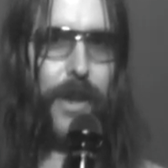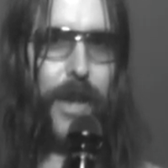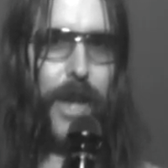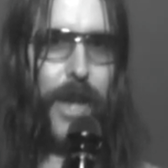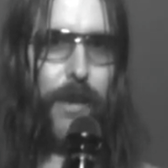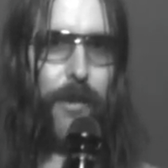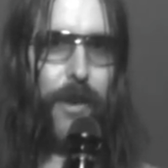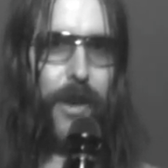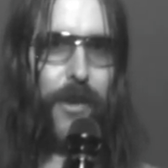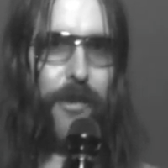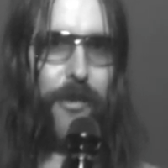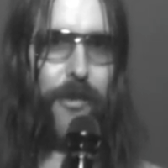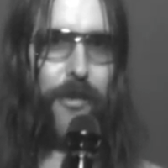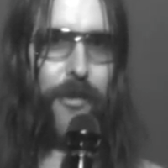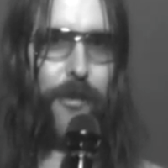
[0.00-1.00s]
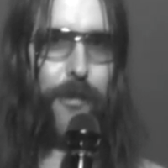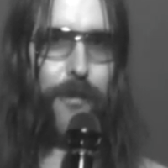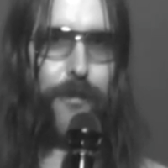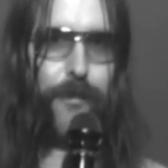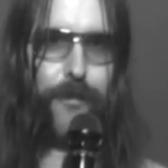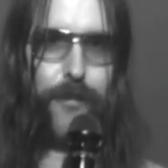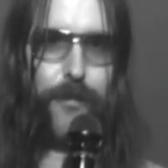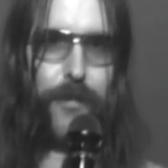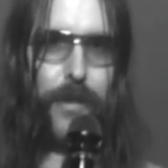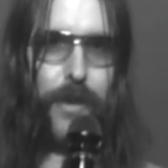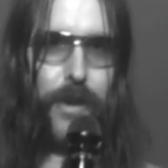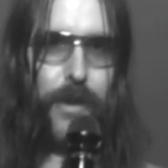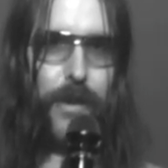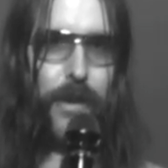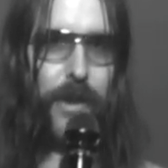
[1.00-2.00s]
Anyways,
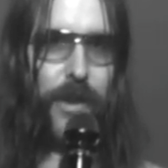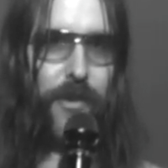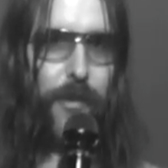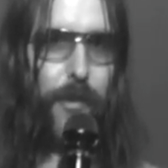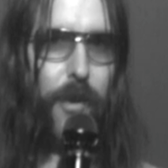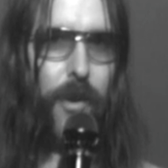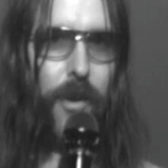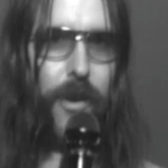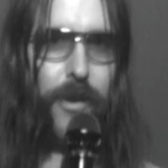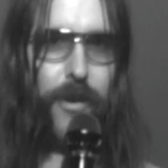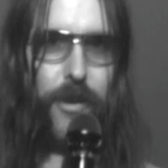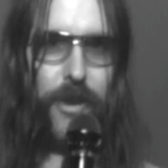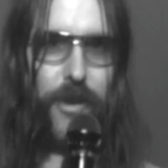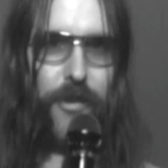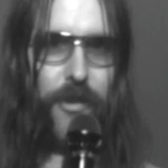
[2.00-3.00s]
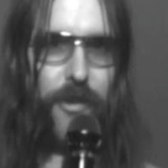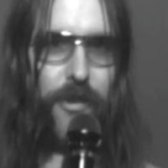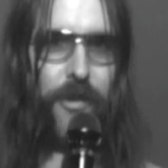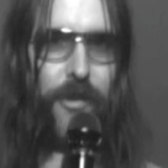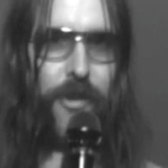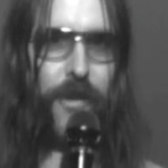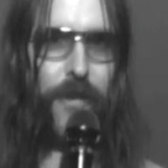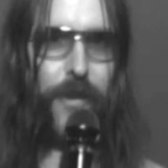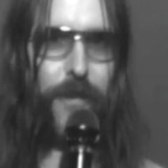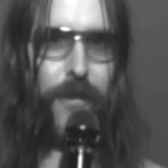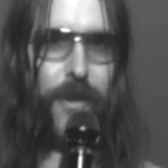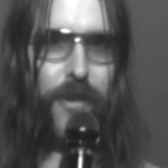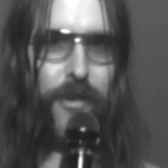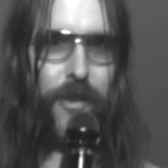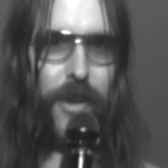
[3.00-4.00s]
that's my 1967
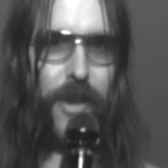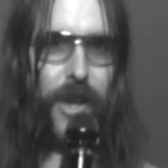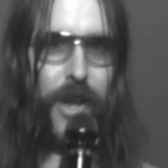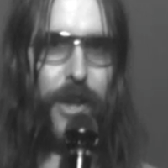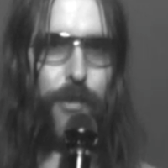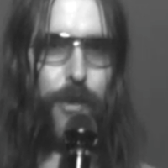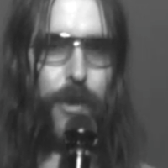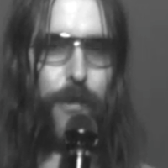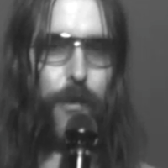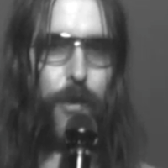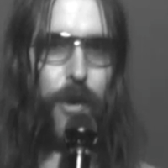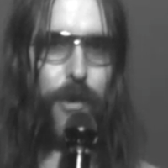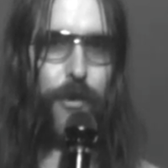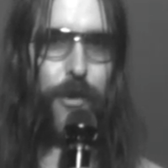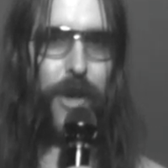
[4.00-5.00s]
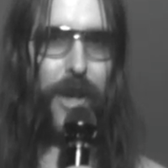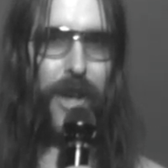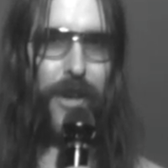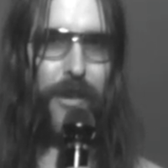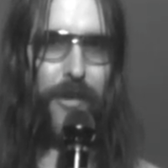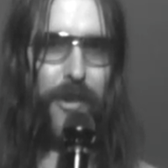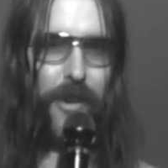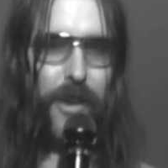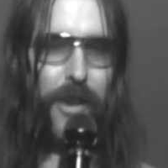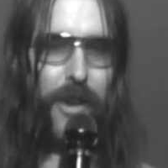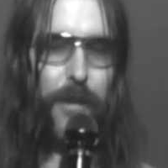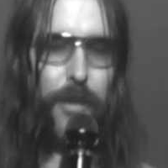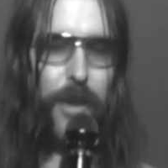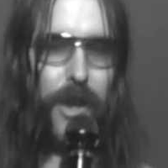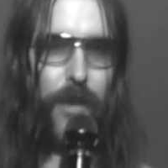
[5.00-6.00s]

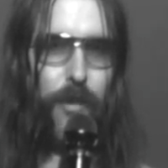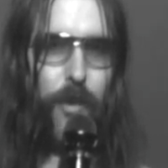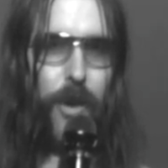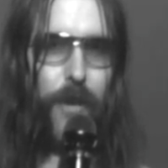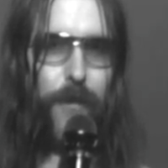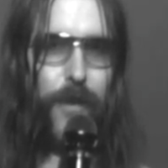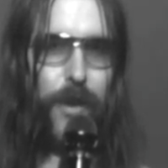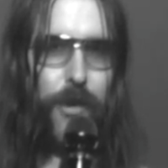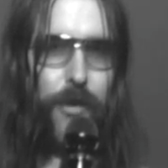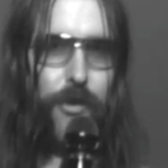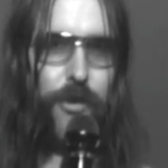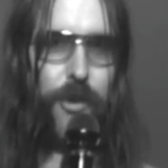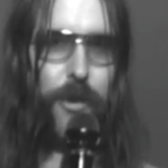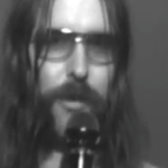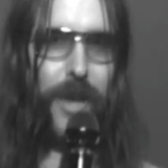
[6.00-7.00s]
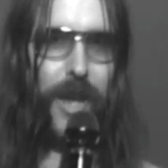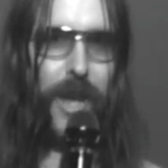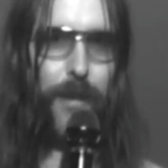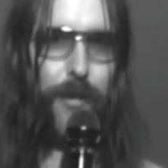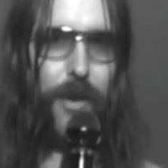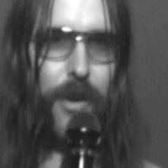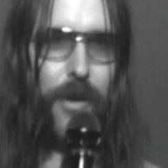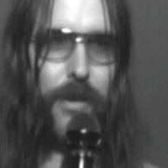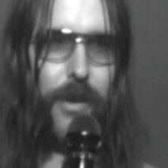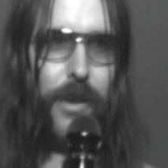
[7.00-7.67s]
VCK-2400ACE black and white Vidicon tube camera.